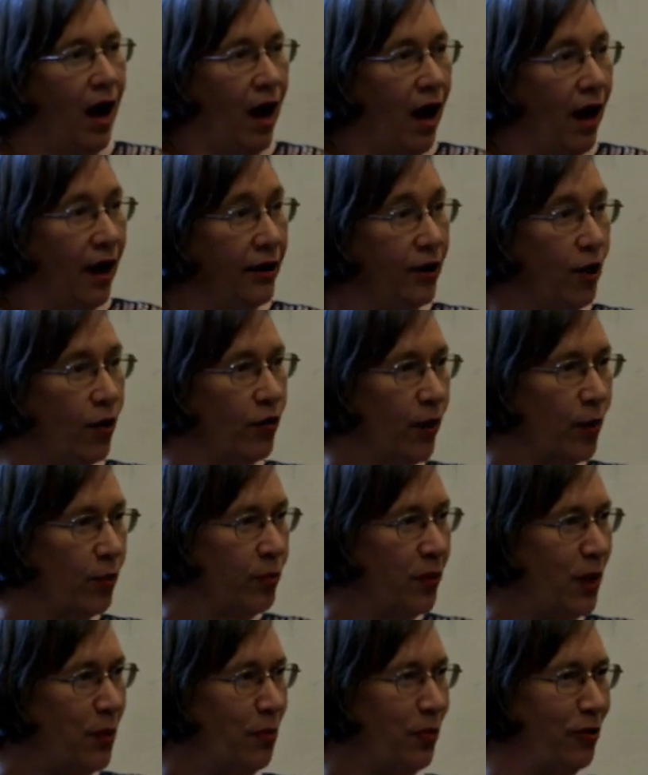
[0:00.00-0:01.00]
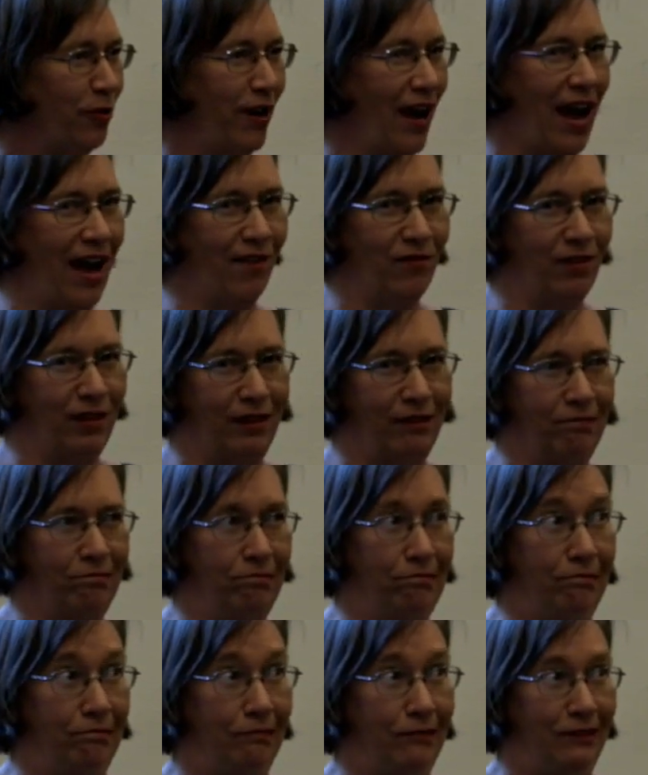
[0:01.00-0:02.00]
I know that people are having
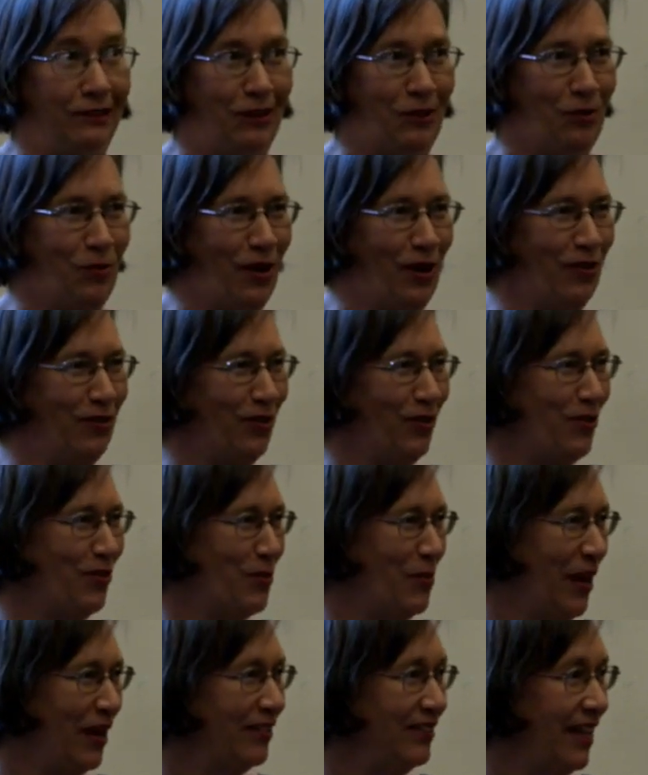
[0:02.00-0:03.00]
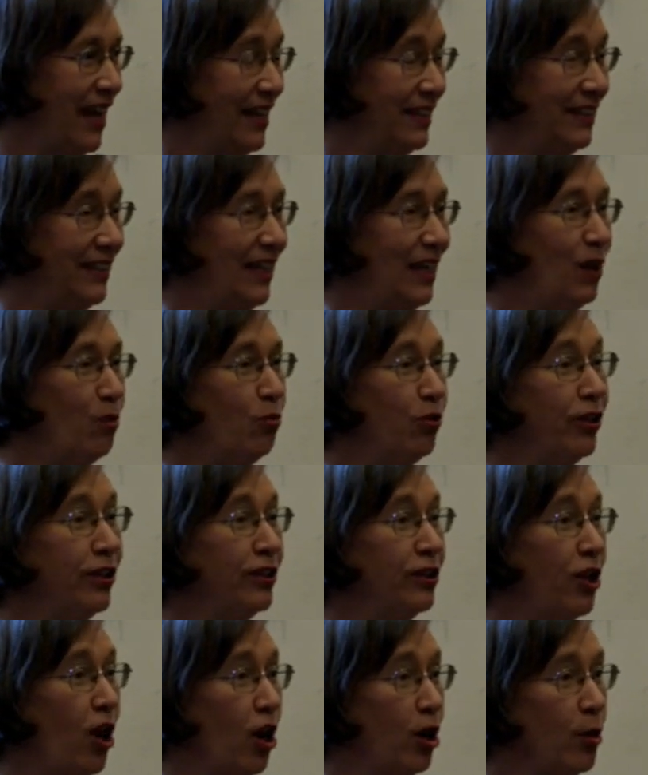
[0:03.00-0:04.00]
questions about testing, and we're going
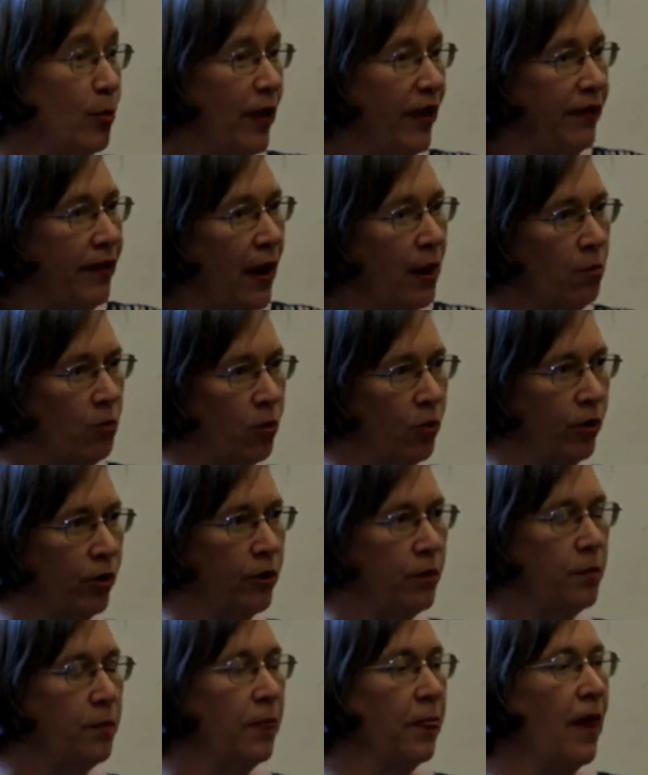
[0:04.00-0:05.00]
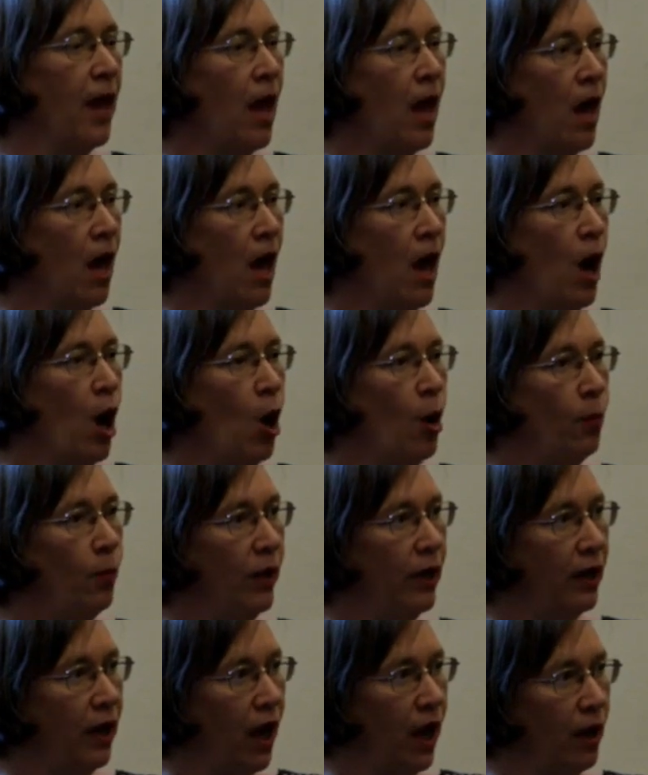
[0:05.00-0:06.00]
to talk about that more.
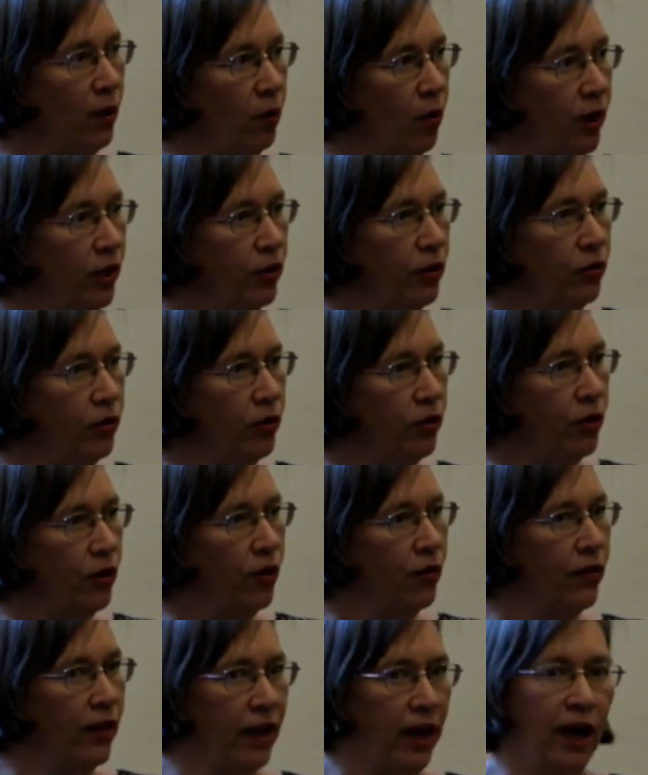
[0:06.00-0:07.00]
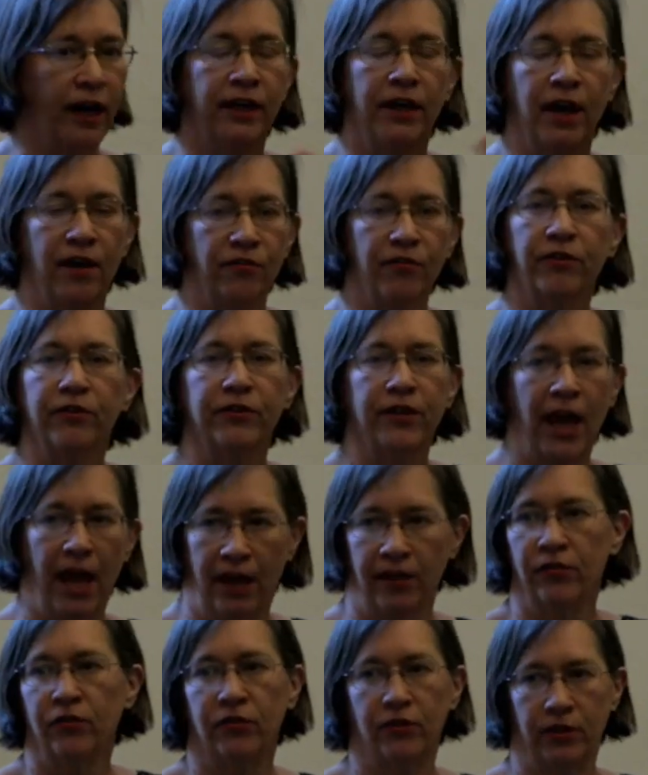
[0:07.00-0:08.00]
But I want you to know that I never
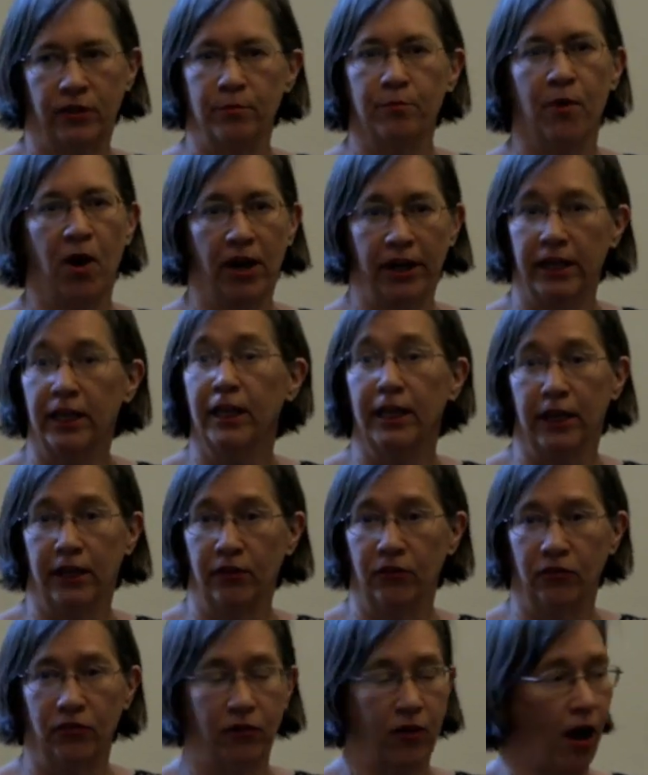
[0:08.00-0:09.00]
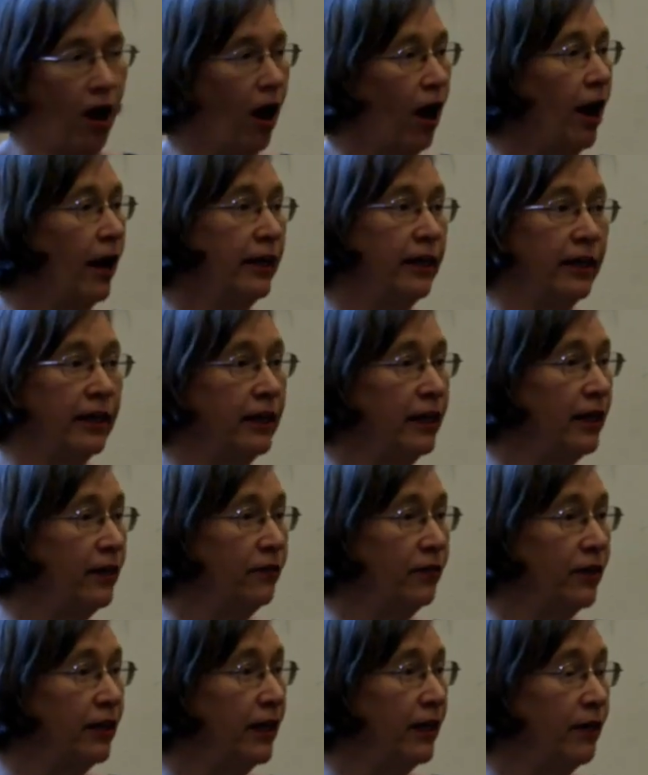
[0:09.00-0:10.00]
tested my kids. I didn't
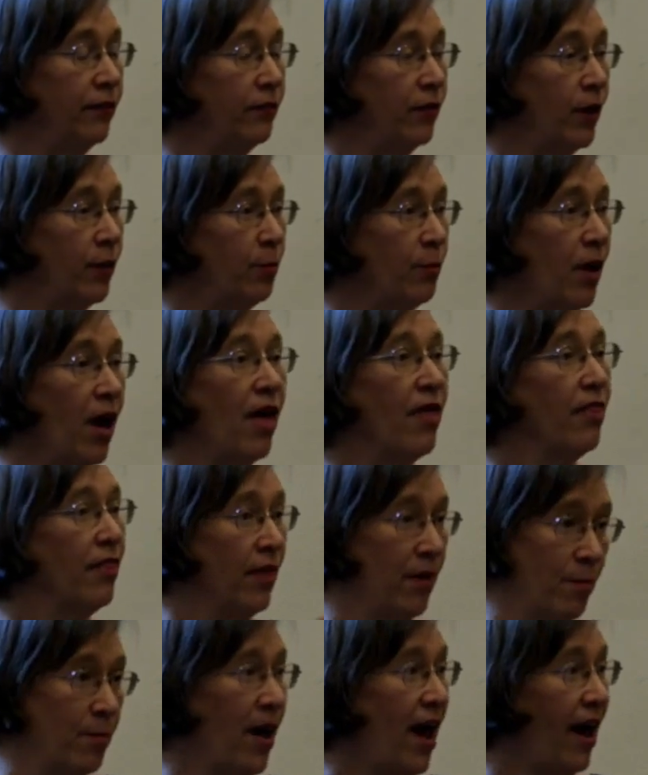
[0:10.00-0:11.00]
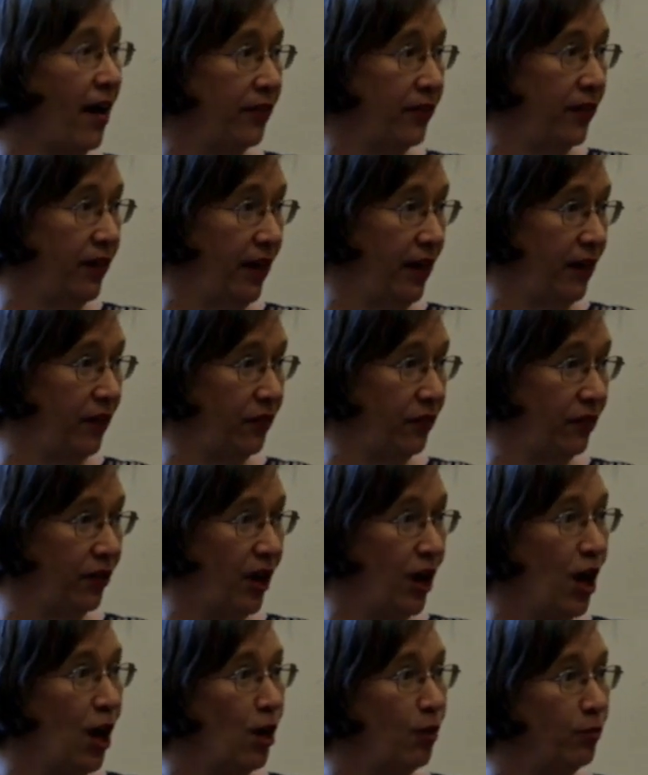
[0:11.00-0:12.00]
even give them the math test
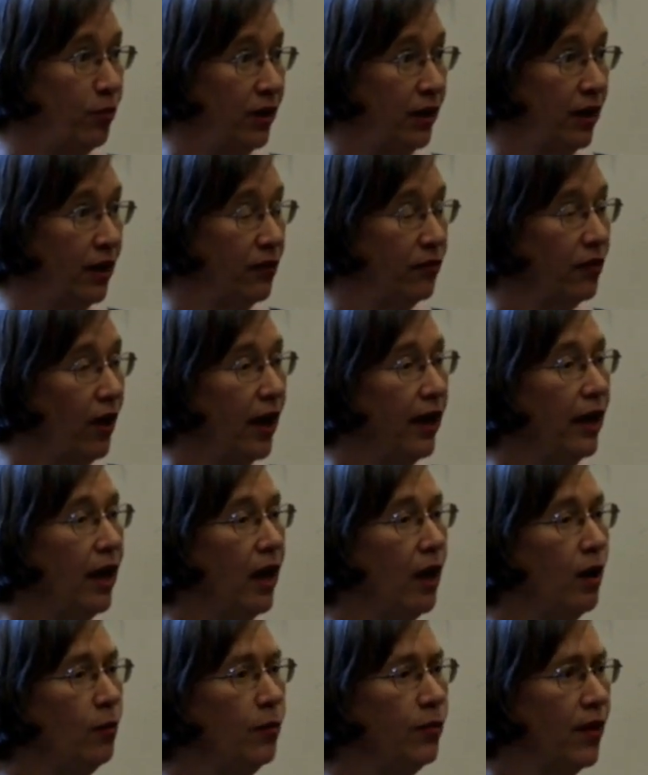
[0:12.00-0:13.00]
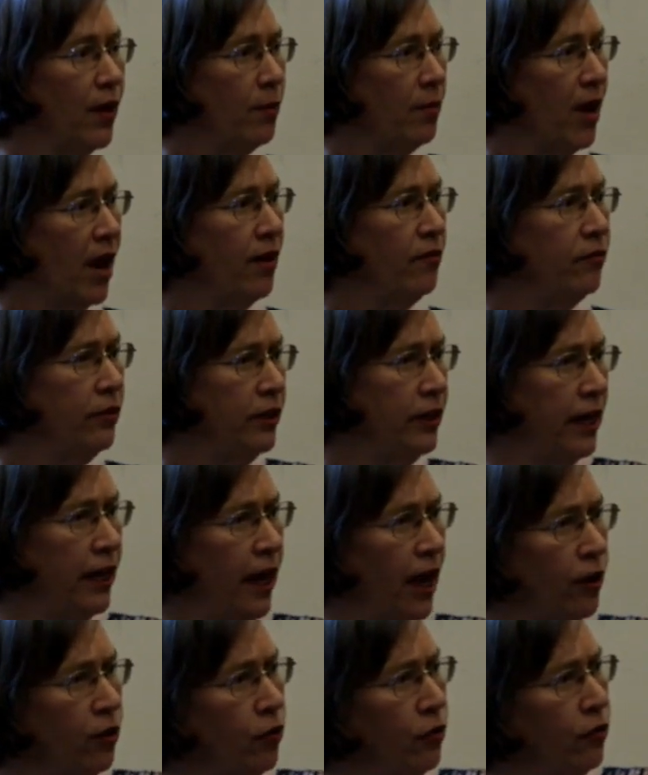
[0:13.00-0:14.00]
because I helped them every day.
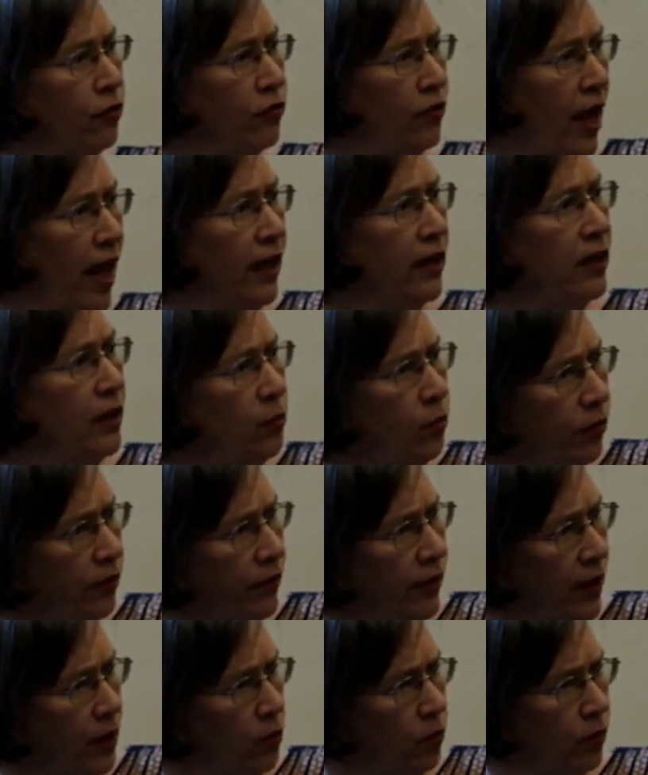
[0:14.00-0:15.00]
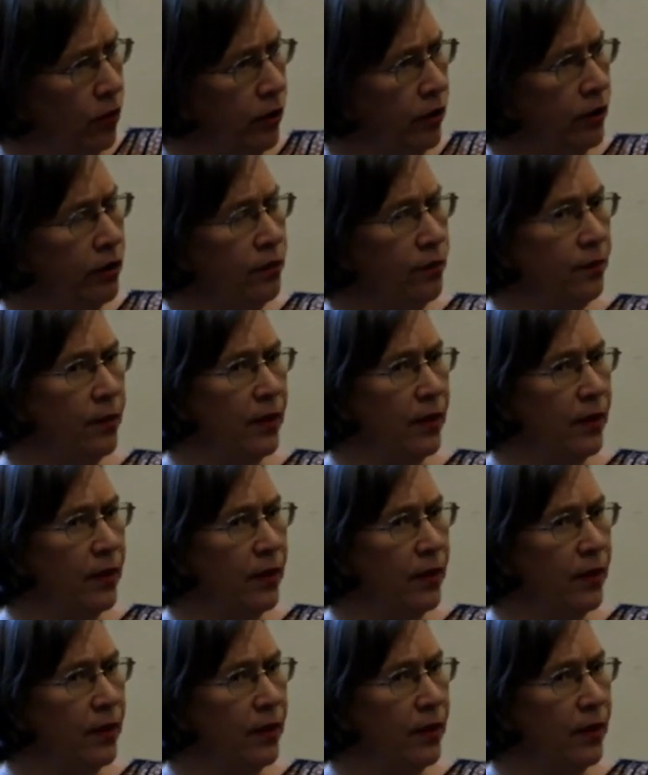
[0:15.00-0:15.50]
I knew exactly where they were.